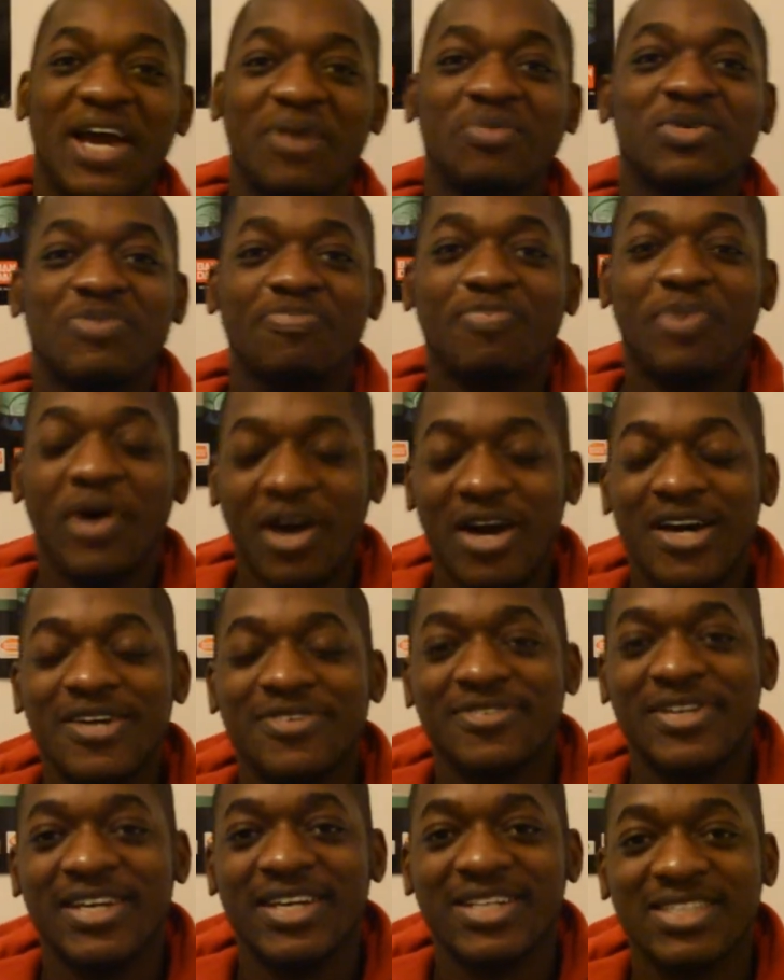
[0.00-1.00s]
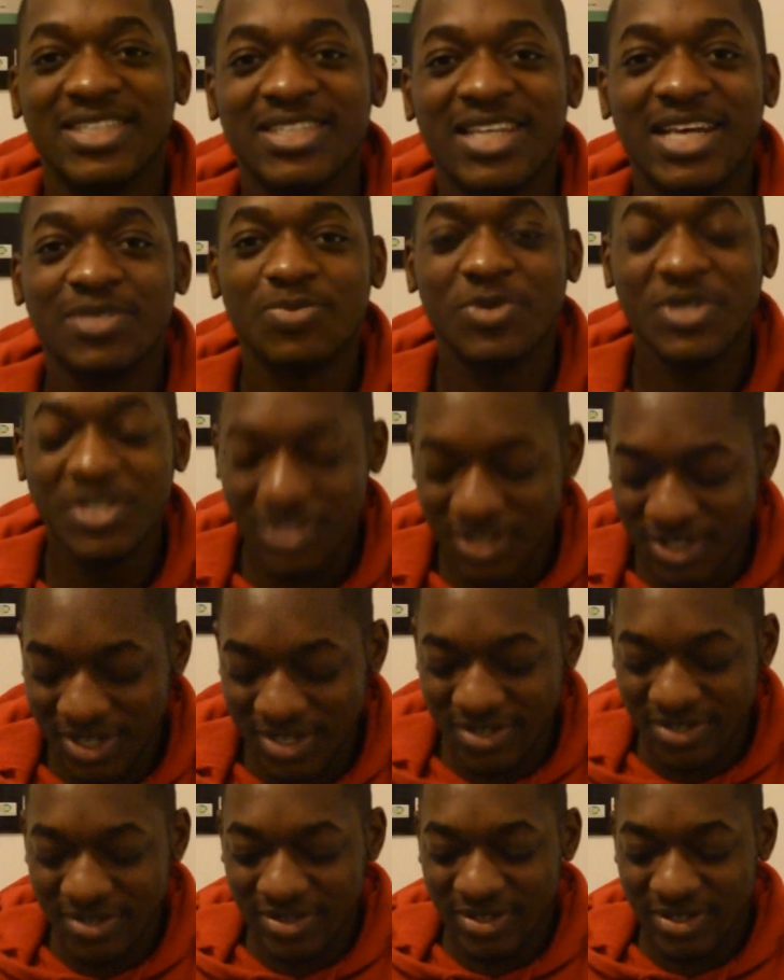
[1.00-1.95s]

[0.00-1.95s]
that was perfect. And that's what you should do.